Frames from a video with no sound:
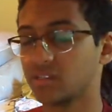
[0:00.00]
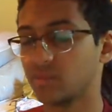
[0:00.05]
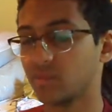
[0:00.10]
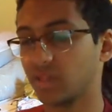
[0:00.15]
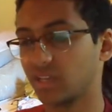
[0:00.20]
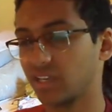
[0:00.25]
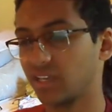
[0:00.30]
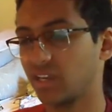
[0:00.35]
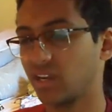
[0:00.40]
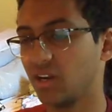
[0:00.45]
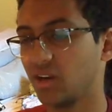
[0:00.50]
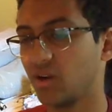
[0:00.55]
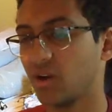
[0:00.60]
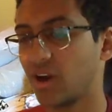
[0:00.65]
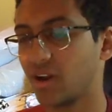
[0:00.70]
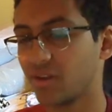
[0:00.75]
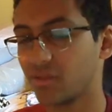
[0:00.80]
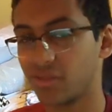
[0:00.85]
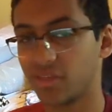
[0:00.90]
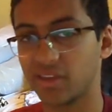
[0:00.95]
Jesse
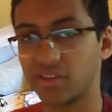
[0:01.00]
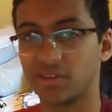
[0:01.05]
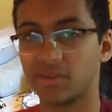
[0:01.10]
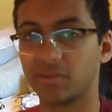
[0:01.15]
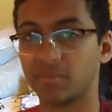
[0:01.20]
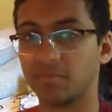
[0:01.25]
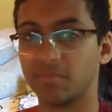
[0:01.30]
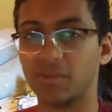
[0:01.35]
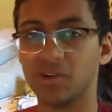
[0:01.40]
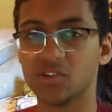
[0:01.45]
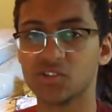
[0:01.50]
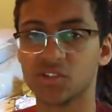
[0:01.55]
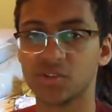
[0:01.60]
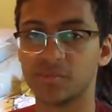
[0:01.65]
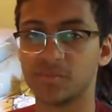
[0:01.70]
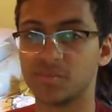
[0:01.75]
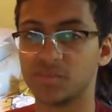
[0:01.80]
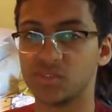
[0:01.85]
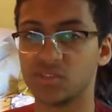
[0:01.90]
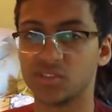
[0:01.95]
Lingard.
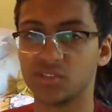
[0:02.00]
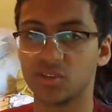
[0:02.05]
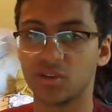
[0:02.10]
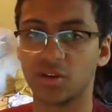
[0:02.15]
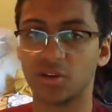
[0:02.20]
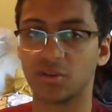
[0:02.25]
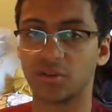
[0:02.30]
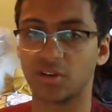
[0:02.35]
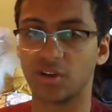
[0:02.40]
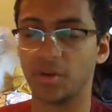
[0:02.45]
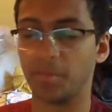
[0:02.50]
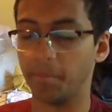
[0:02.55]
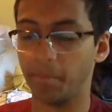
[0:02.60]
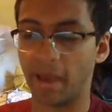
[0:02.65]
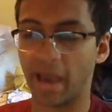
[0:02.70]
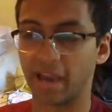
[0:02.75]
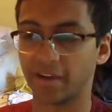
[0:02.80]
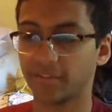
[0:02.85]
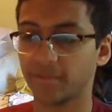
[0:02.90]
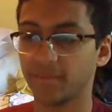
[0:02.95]
Oh, I'm
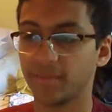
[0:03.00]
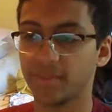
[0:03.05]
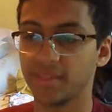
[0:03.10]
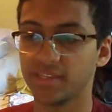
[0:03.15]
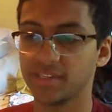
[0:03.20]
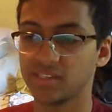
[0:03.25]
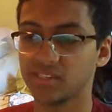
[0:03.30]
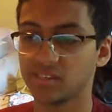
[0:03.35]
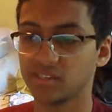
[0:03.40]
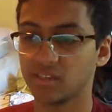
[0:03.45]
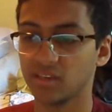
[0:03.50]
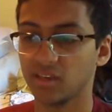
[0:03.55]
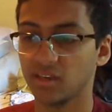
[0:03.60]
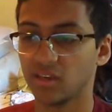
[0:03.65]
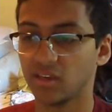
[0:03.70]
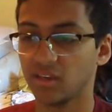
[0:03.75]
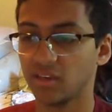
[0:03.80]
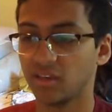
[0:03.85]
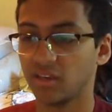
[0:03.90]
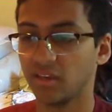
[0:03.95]
surprising.
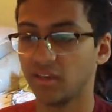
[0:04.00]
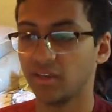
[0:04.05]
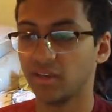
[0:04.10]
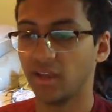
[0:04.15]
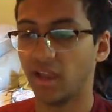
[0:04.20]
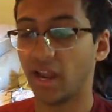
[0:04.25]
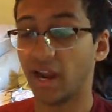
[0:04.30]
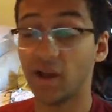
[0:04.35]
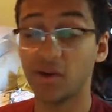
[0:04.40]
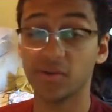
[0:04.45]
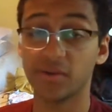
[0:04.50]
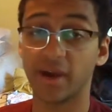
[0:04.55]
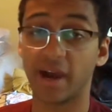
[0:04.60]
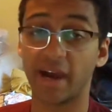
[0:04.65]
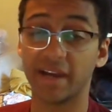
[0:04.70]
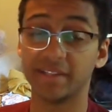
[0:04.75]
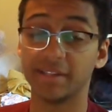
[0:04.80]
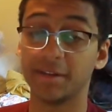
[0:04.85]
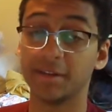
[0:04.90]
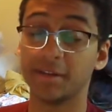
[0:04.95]
Surprisingly
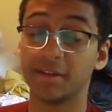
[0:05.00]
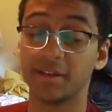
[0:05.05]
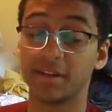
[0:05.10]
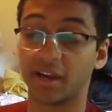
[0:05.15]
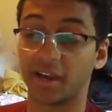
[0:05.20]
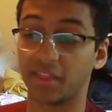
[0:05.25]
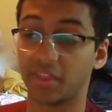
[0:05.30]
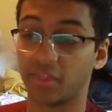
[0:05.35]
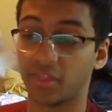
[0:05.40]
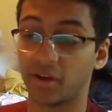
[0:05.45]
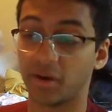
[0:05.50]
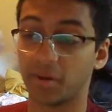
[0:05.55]
he kind of like